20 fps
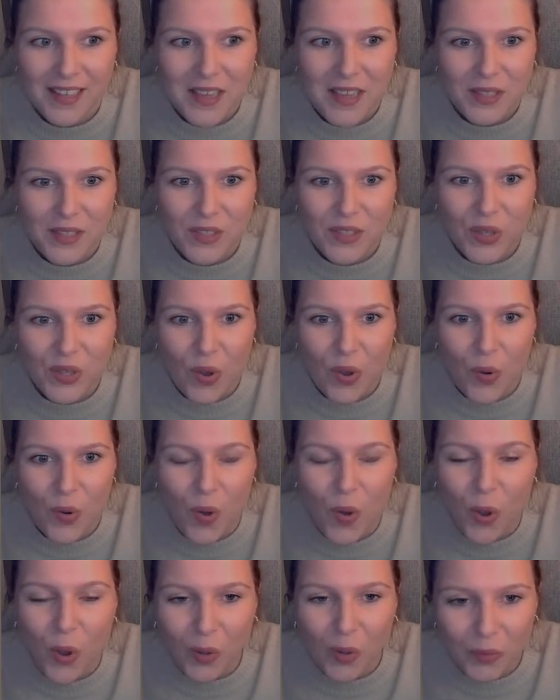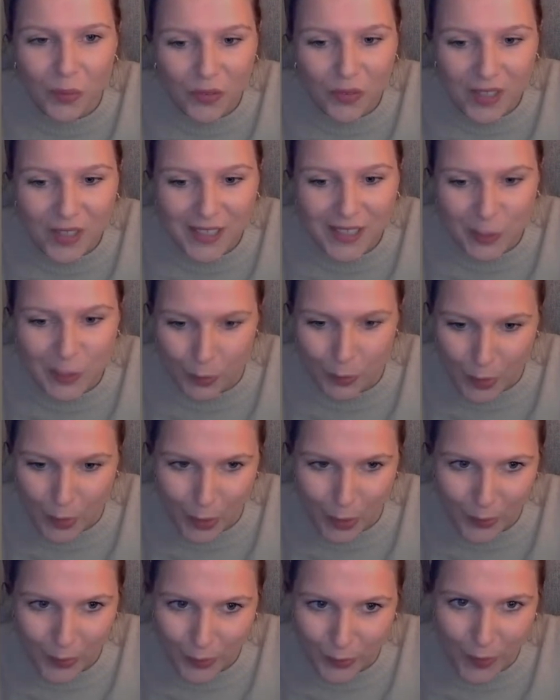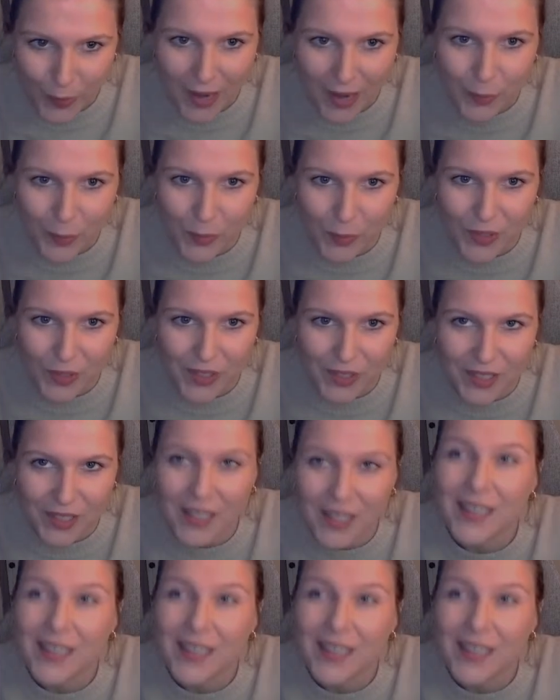So hopefully tomorrow I will